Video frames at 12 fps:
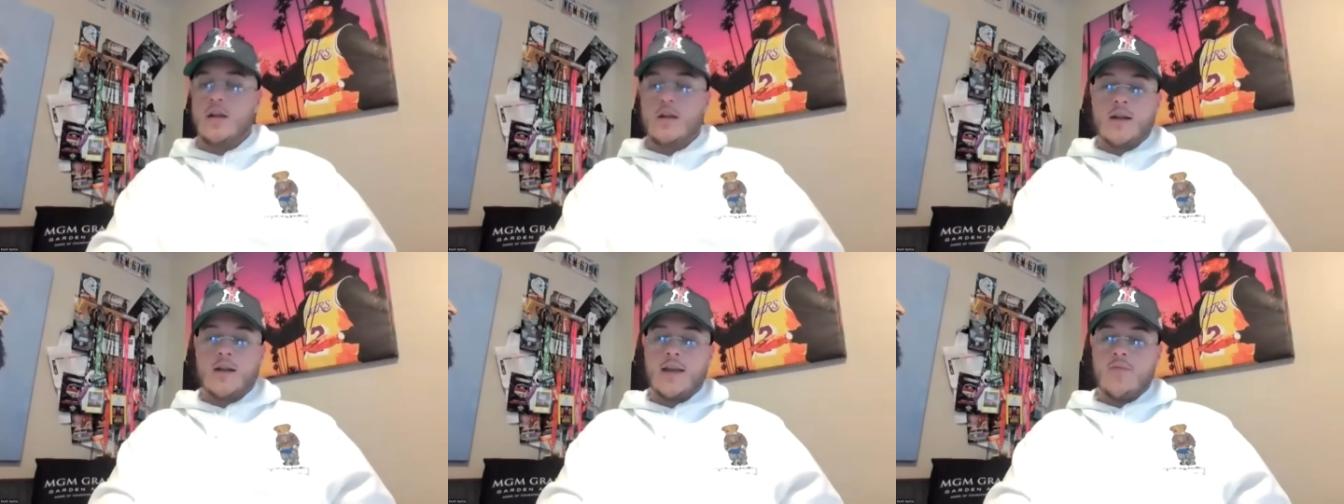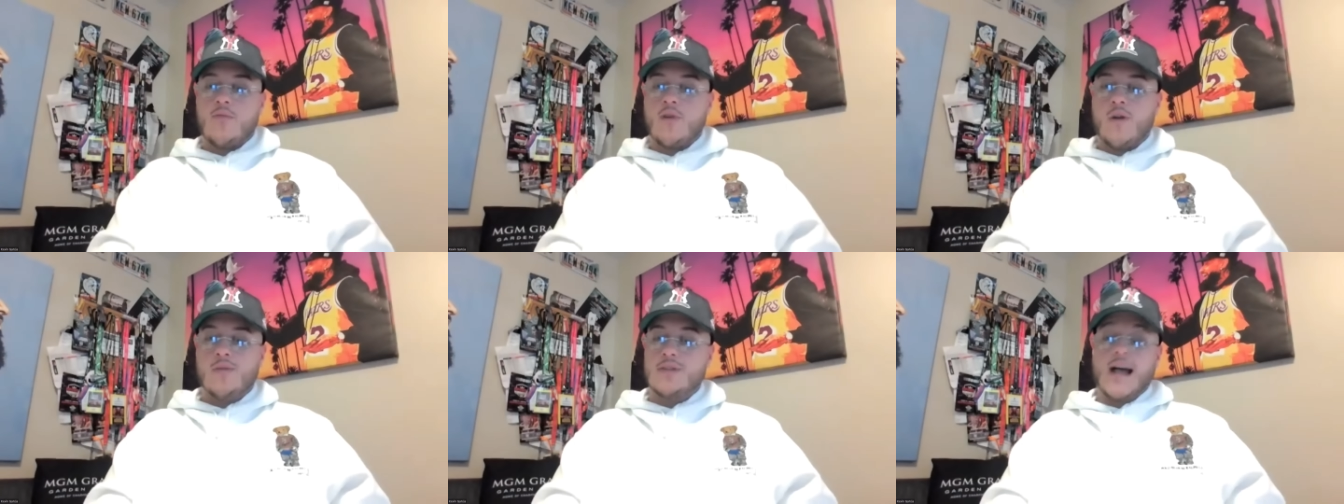look, again, we
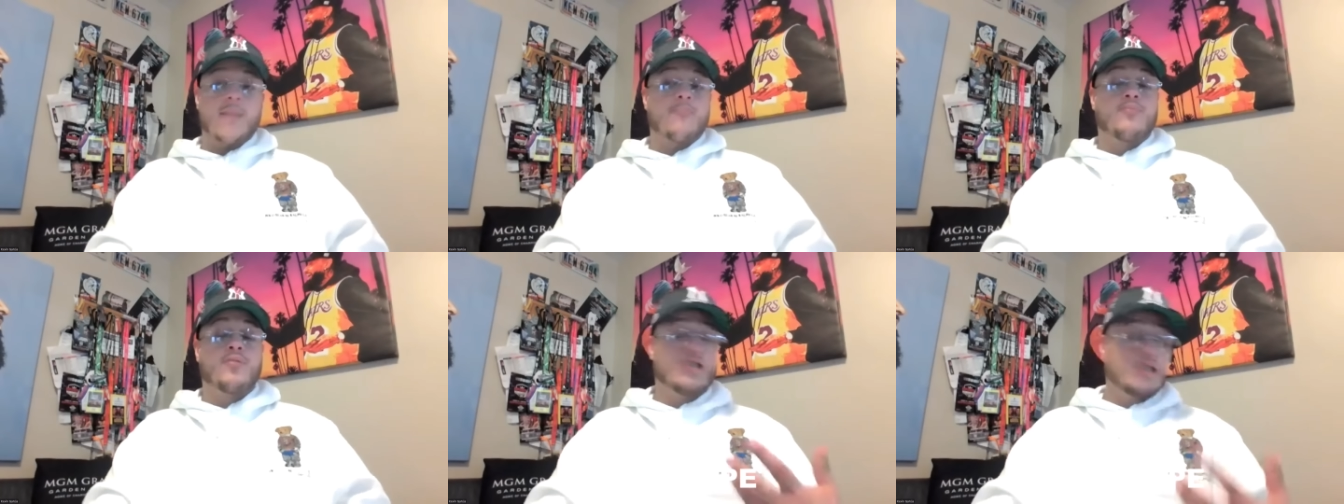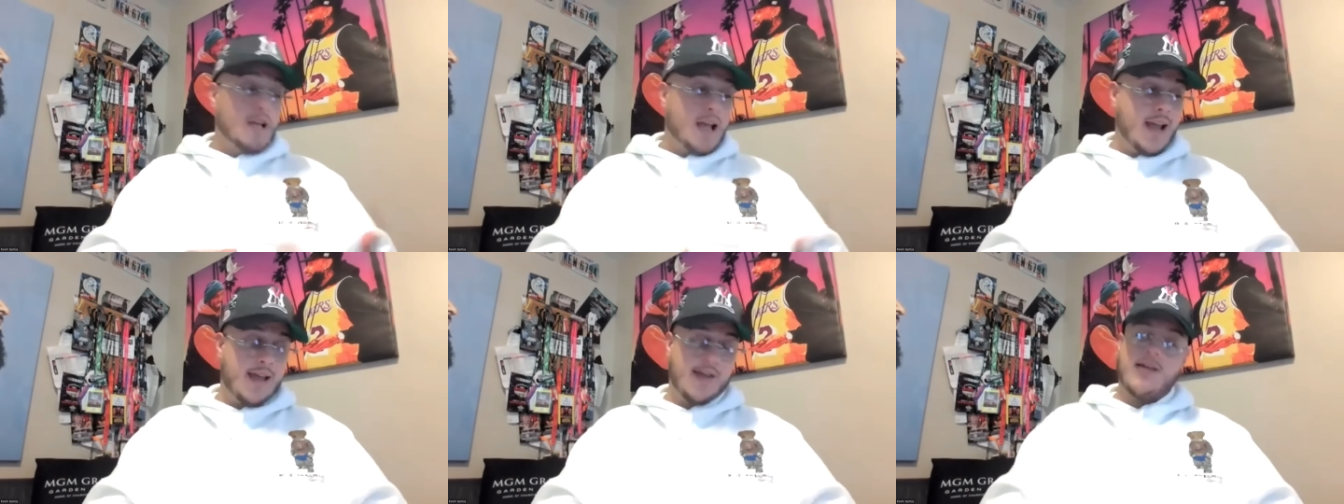always, I
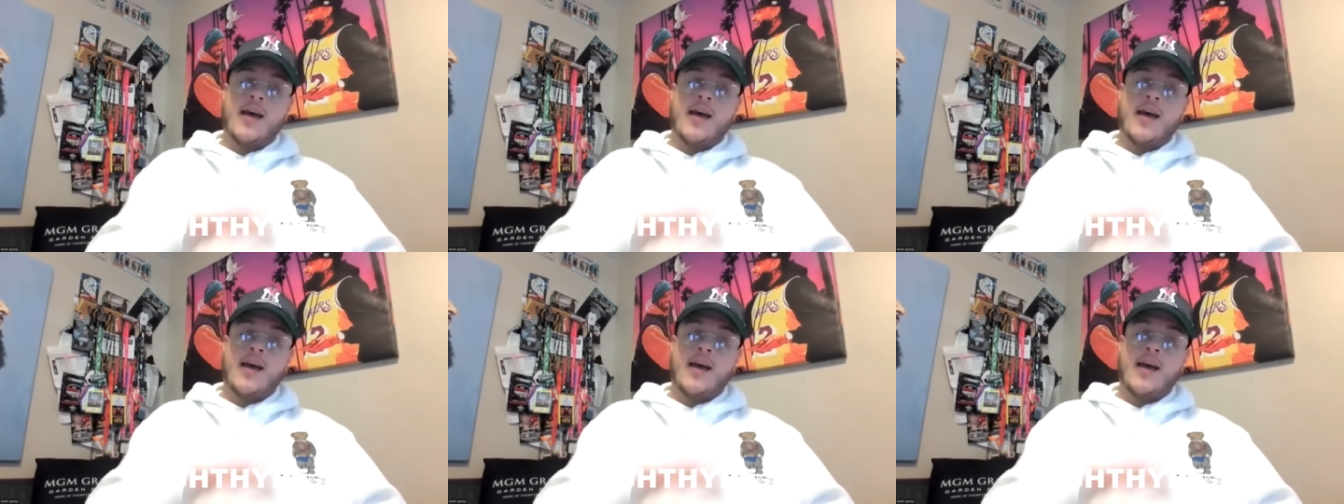appreciate,